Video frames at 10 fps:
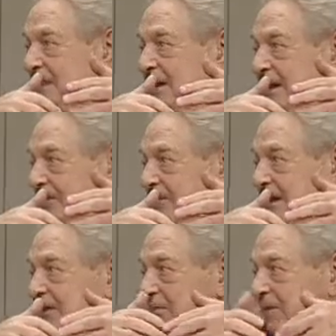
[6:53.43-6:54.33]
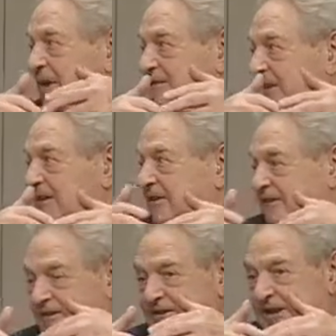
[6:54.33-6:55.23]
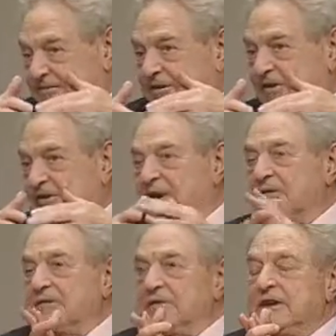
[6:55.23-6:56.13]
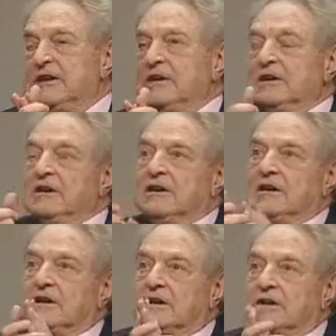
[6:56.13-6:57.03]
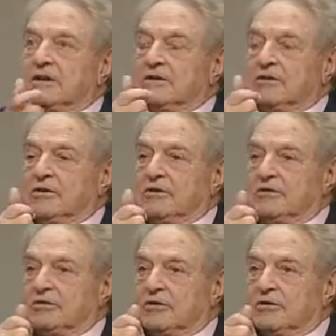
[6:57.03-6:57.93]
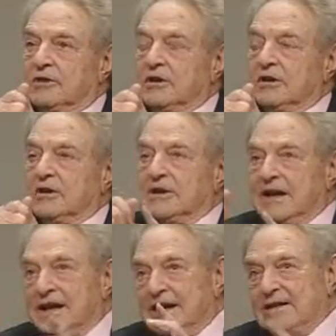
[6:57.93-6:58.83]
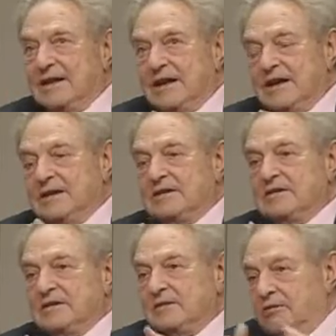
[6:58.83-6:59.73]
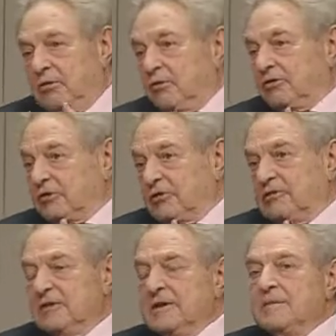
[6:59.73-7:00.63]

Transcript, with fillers: money available, etc., that we got out of it. Uh, so, and, and also,